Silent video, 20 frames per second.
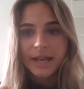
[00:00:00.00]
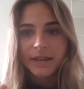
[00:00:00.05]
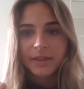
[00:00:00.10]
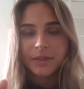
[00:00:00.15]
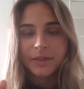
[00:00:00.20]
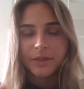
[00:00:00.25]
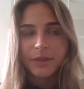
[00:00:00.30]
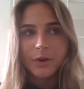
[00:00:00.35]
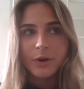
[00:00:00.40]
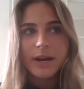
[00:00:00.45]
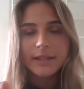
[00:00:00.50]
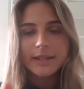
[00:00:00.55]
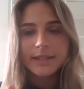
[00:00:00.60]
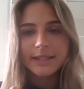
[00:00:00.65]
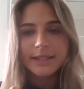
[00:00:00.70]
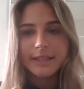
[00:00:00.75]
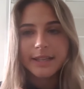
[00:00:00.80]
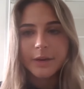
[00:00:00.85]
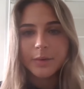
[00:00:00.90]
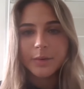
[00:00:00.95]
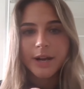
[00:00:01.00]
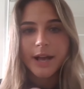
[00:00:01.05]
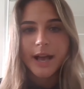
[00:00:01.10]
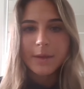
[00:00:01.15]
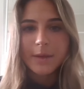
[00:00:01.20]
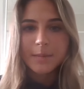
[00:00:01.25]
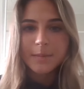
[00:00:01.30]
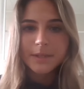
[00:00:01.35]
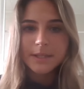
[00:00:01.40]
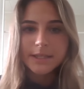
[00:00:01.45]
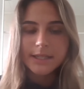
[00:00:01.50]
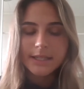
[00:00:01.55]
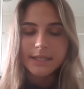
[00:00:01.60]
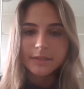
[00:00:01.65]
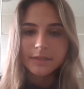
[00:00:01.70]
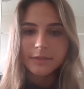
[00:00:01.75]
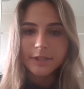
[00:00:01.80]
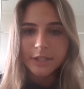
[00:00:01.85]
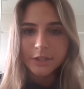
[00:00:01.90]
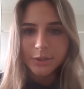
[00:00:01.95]
And theoretically, what happened
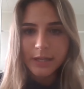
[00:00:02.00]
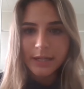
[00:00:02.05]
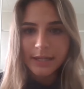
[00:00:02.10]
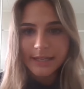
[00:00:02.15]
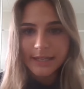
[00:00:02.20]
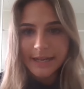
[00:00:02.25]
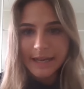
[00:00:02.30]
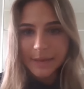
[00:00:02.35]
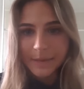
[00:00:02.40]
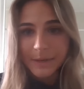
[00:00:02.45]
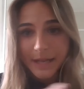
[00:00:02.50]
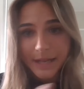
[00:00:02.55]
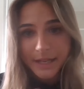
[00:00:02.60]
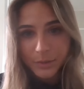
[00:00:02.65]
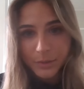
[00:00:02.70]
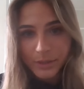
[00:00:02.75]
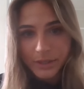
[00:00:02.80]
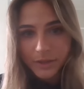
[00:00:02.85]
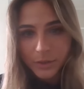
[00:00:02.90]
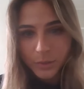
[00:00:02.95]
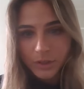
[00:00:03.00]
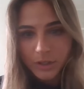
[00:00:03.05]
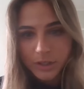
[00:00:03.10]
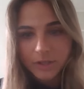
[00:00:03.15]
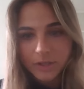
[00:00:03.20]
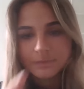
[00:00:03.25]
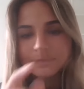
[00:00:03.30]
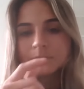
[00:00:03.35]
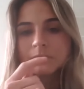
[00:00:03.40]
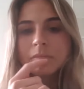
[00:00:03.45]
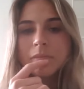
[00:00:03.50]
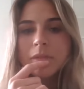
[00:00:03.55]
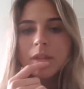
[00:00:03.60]
in Venezuela can happen anywhere in the world.